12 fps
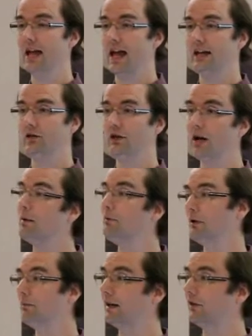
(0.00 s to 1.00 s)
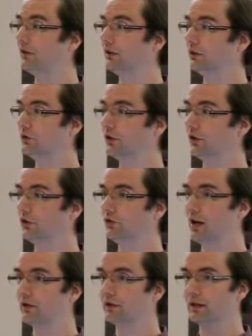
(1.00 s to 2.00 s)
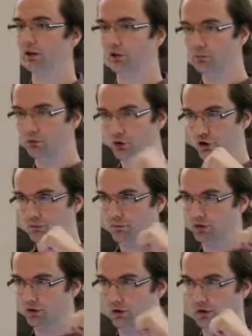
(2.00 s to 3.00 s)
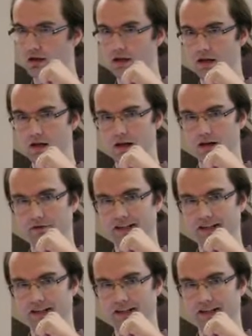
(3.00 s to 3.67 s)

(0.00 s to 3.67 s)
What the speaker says: and you come up with better solutions, rather than this push-pull of,